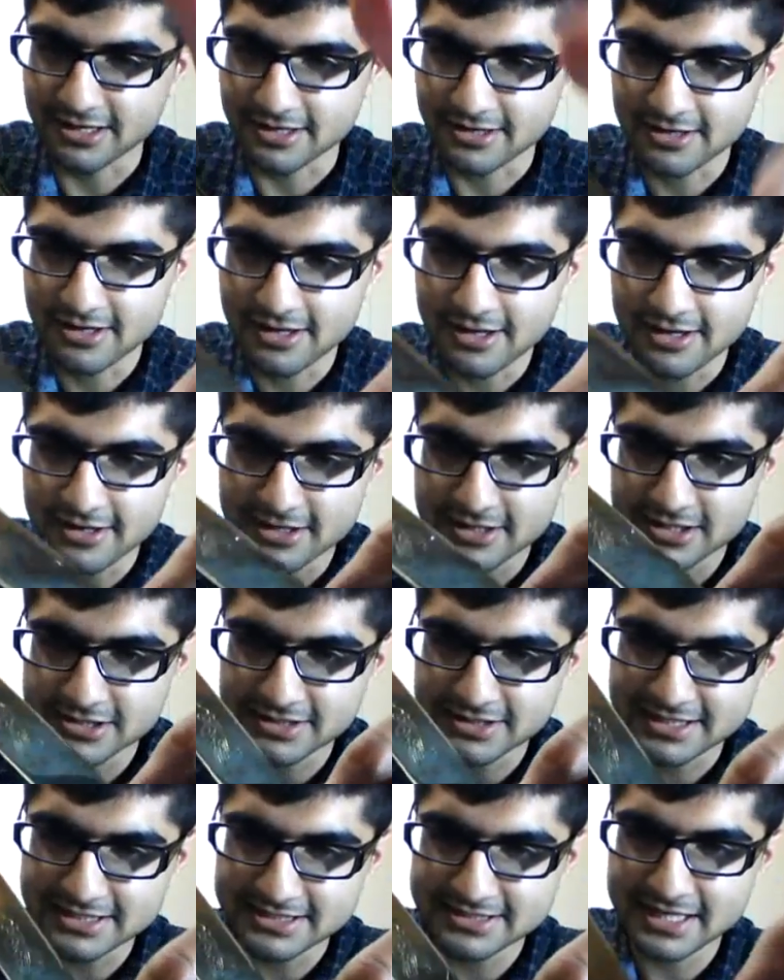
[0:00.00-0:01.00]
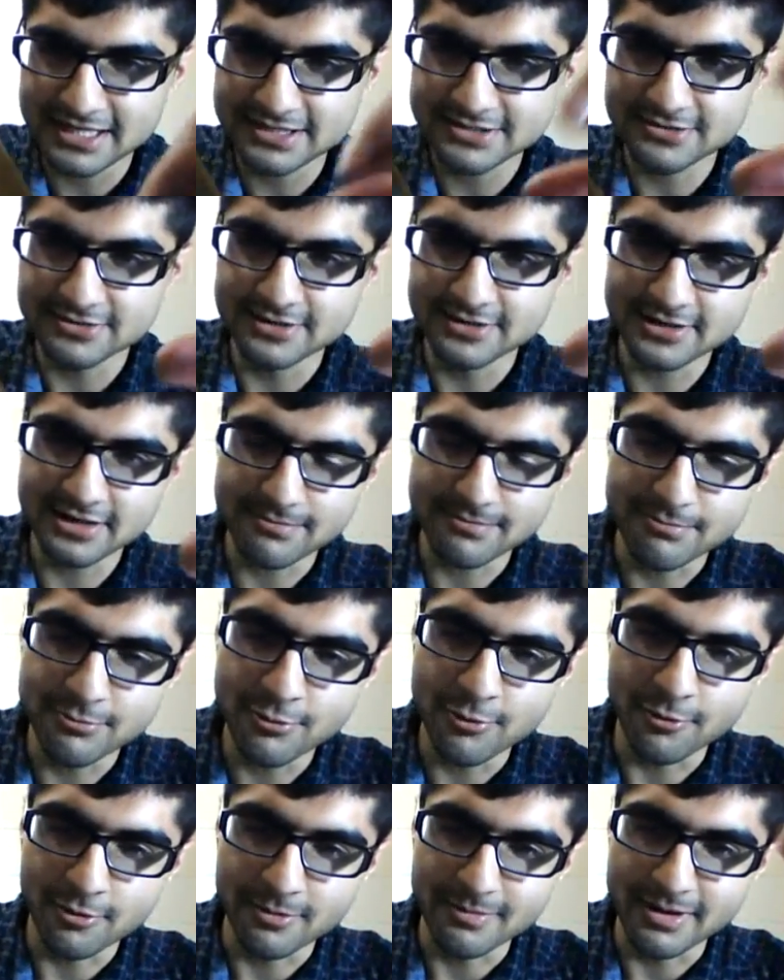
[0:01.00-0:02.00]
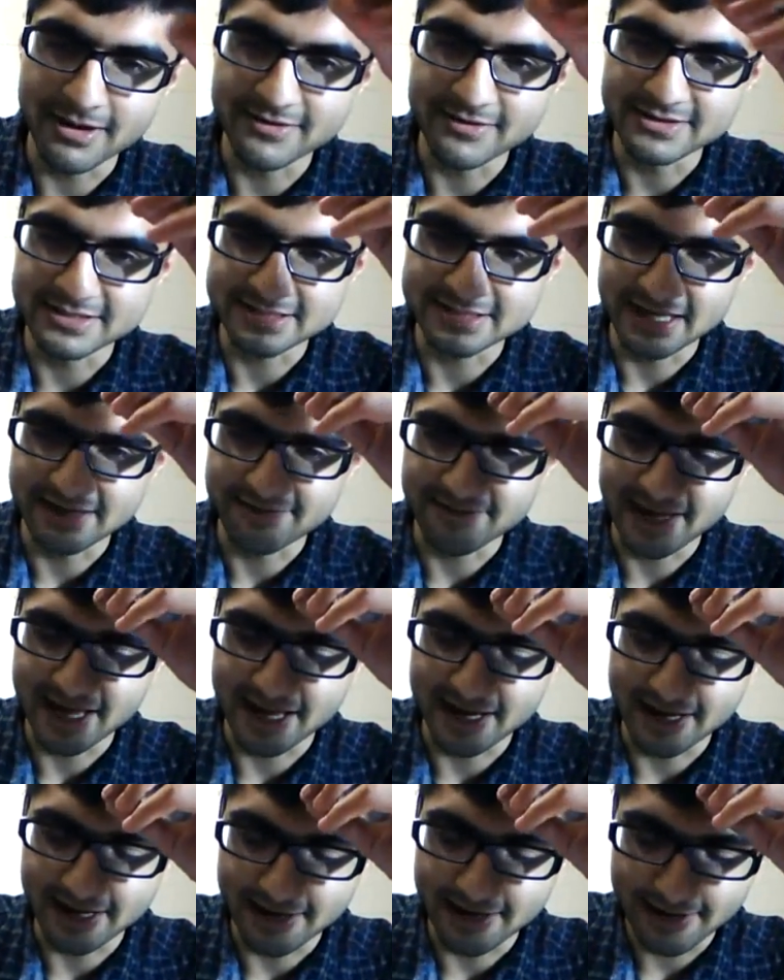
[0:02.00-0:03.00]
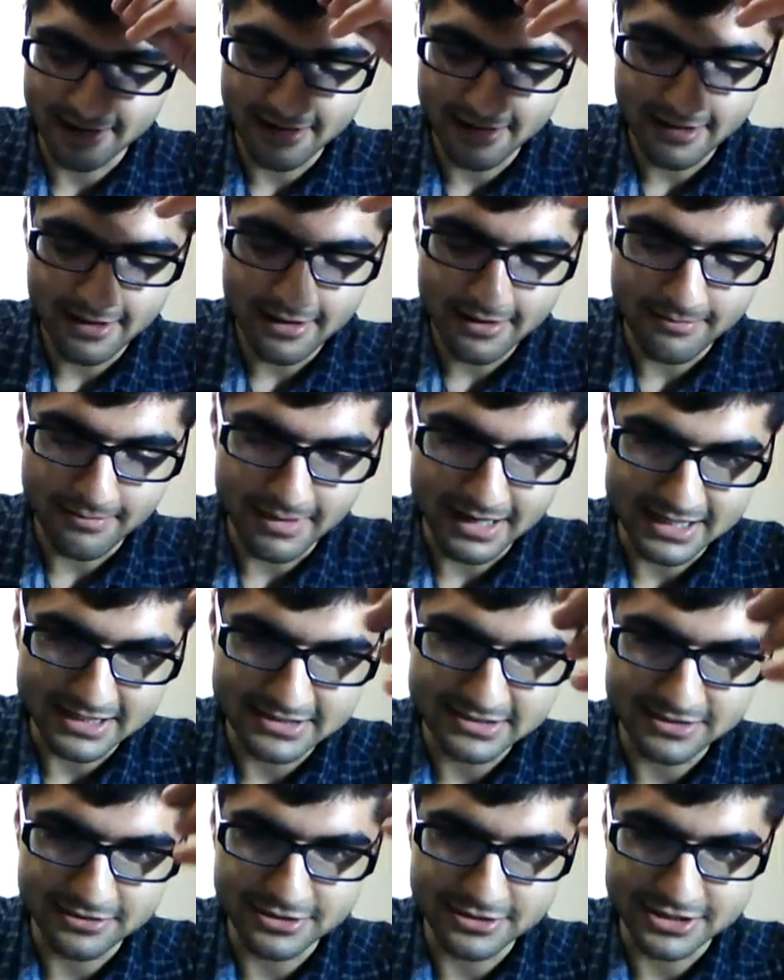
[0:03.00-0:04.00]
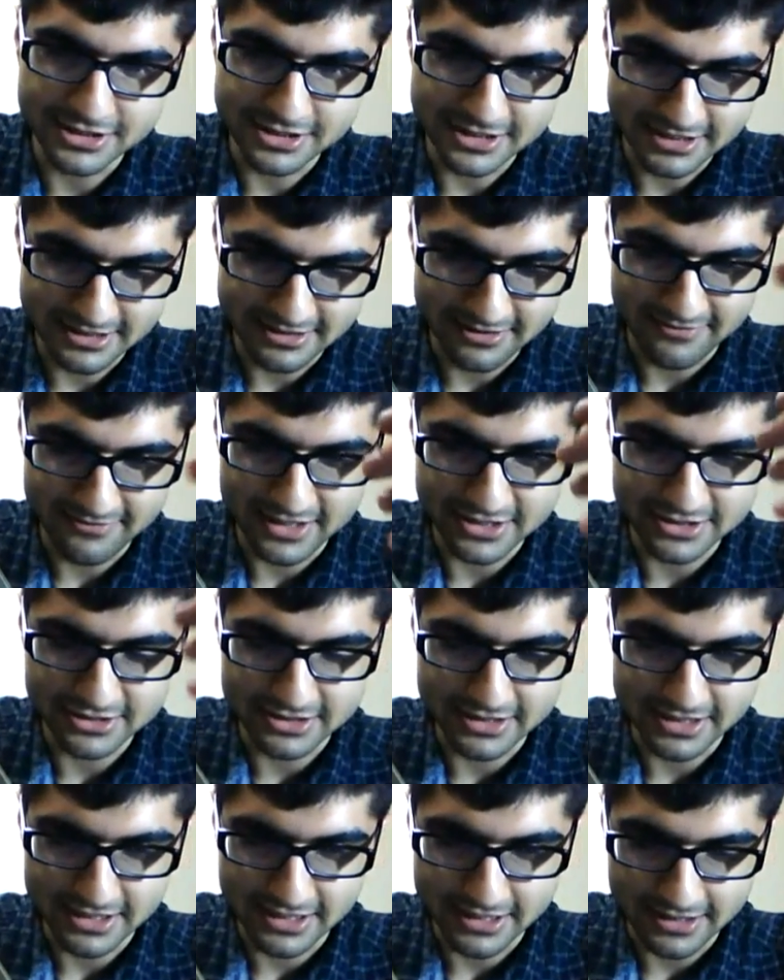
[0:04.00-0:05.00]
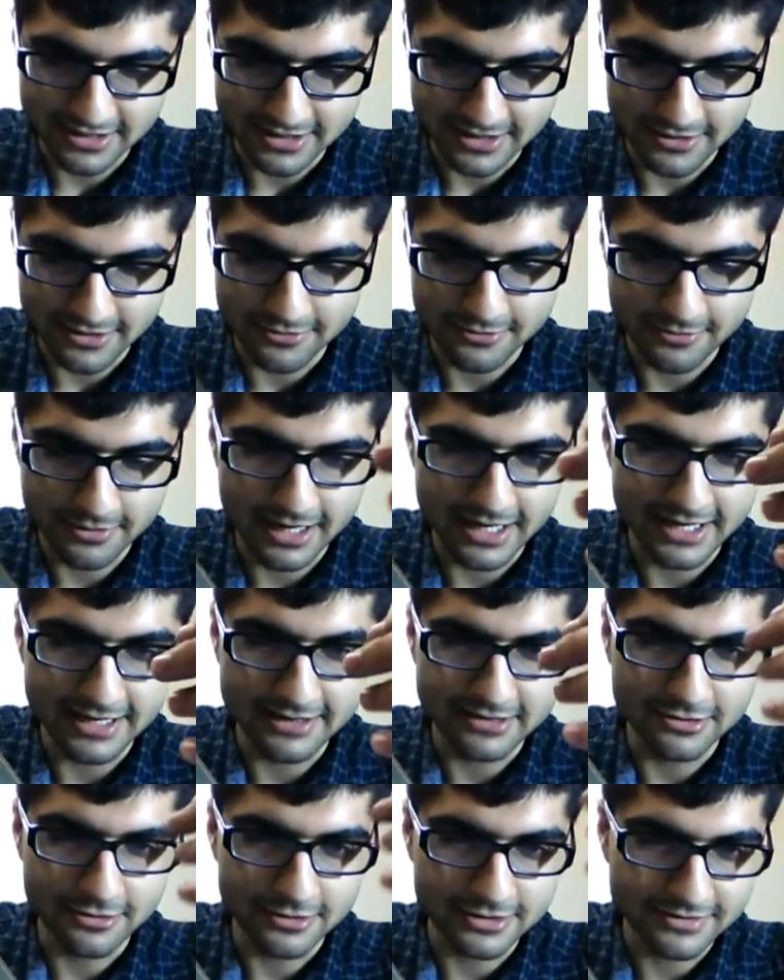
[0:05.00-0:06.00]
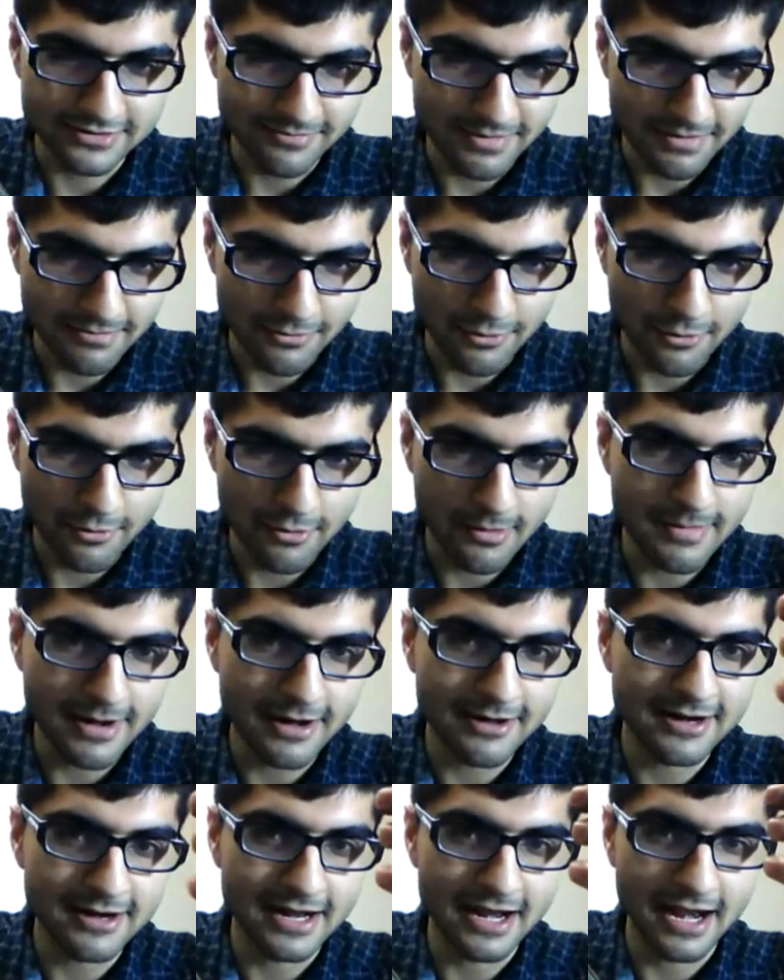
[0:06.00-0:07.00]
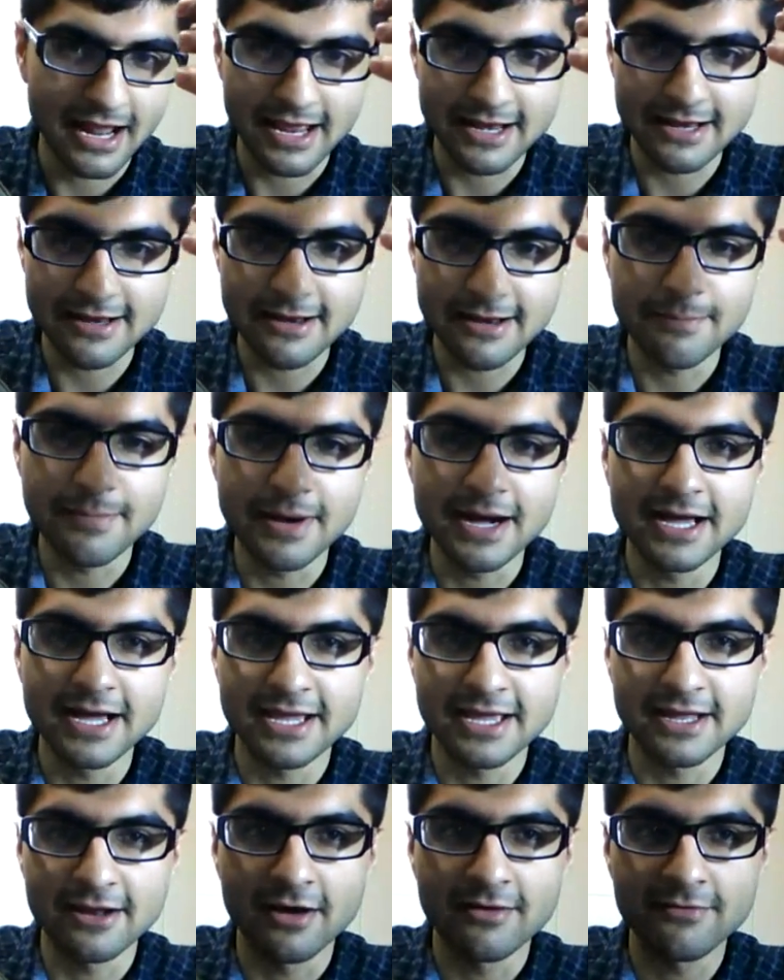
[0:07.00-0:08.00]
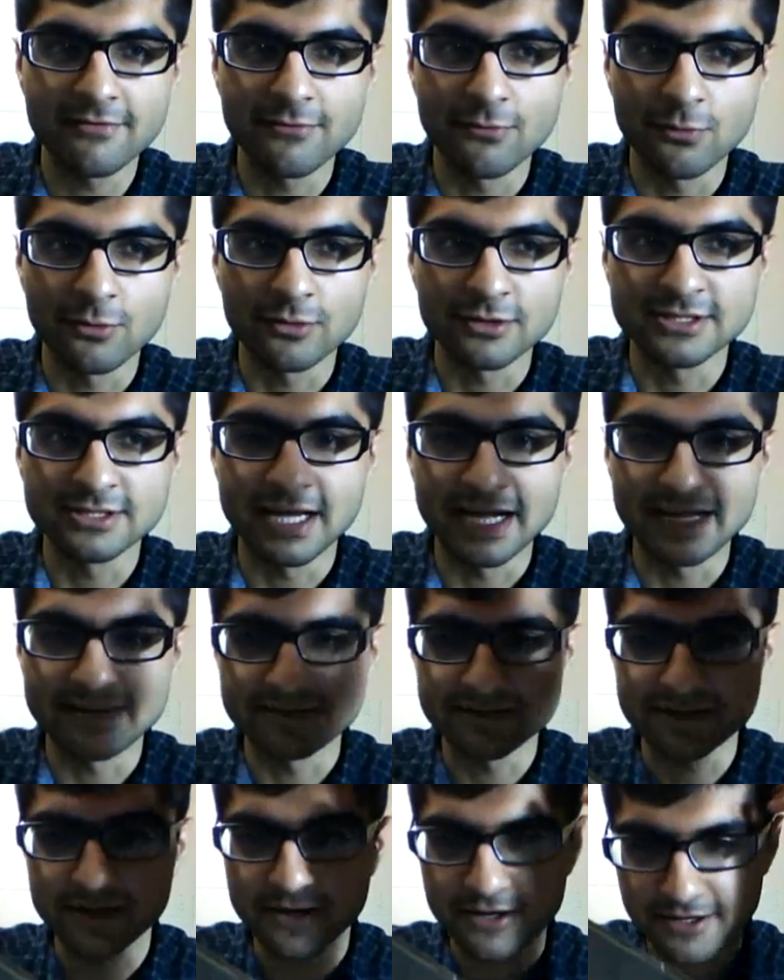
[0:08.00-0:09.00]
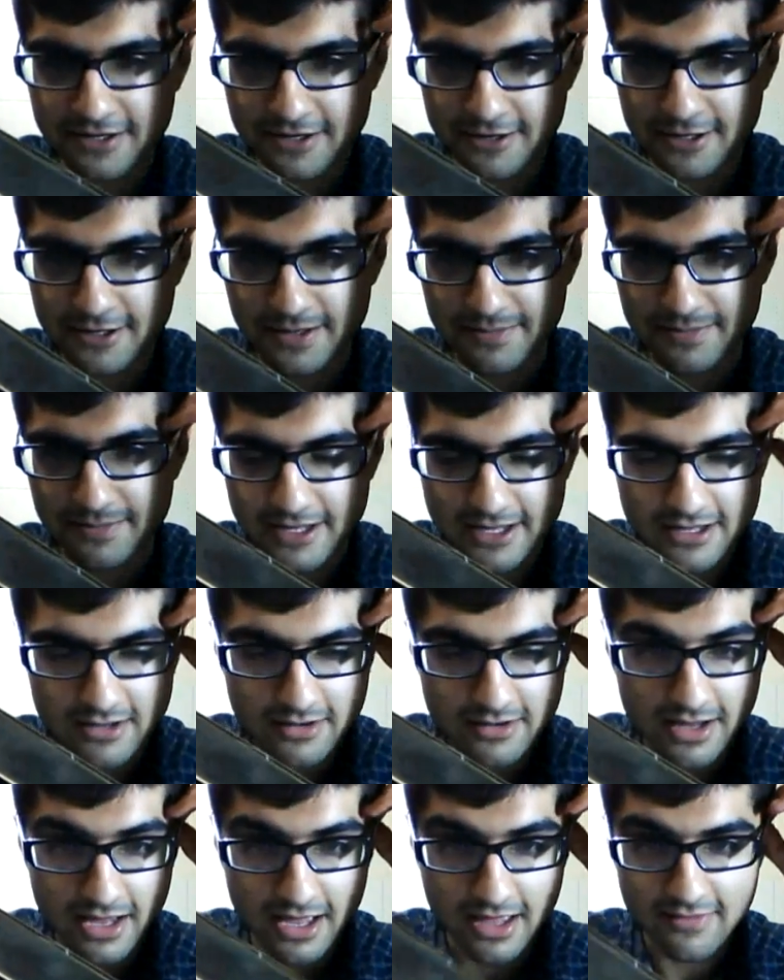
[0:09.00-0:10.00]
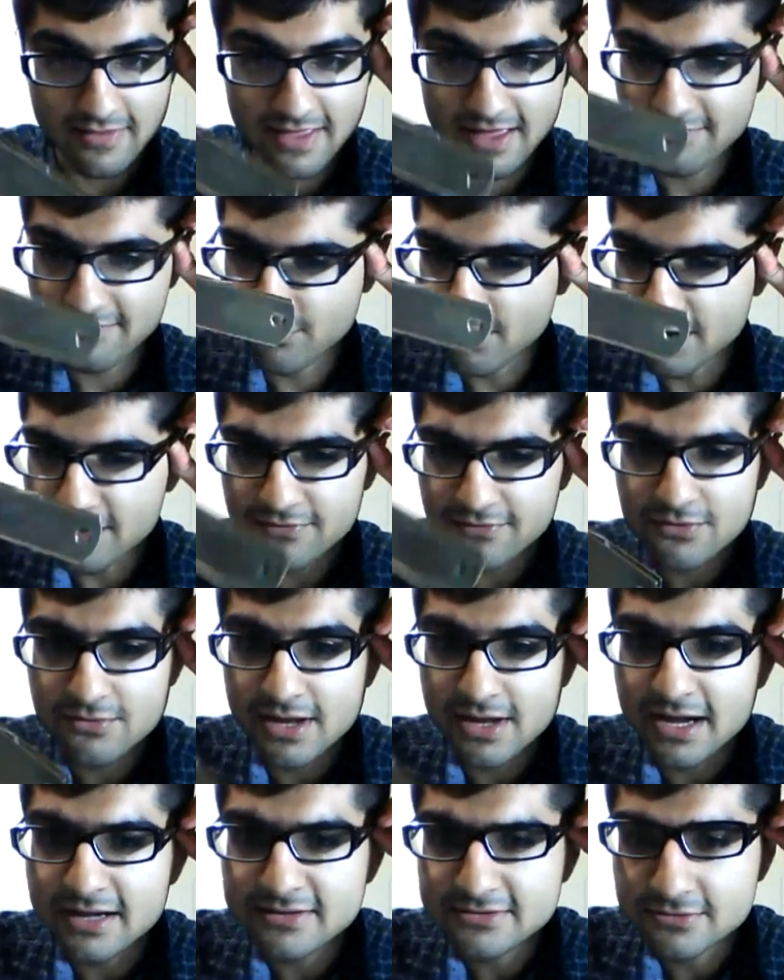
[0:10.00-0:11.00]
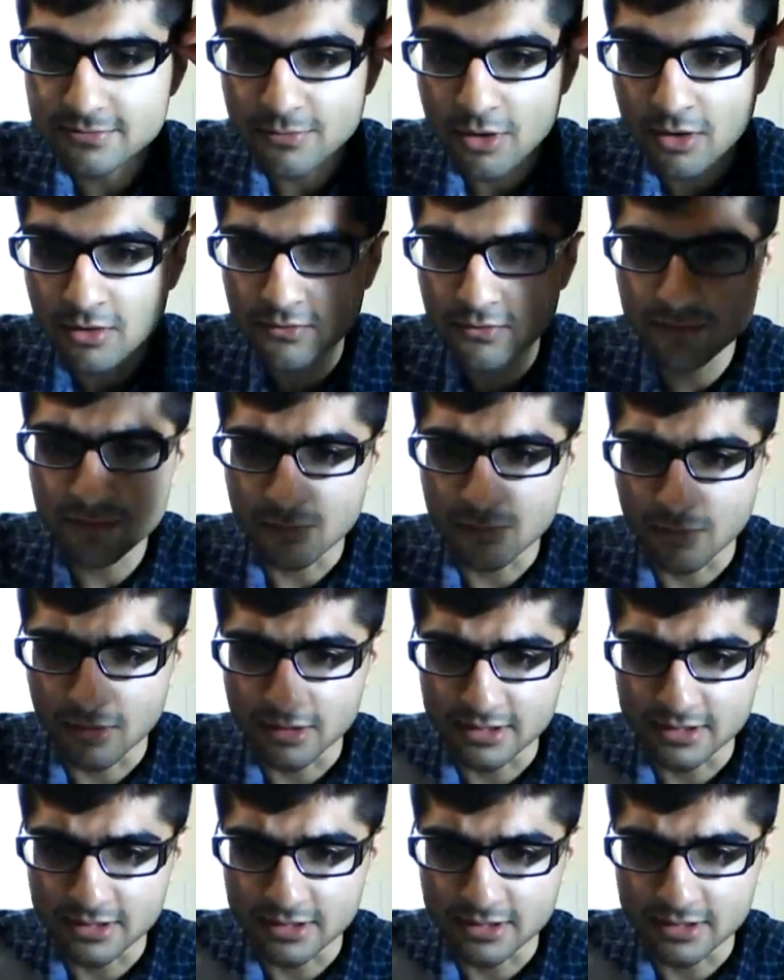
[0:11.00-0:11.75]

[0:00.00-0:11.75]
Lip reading: in it. So I decided to look up more about this knife, and my searching eventually, I learned a bit more about it, and I ended up buying it off worldknives.com. And they have quite a few knives from all over the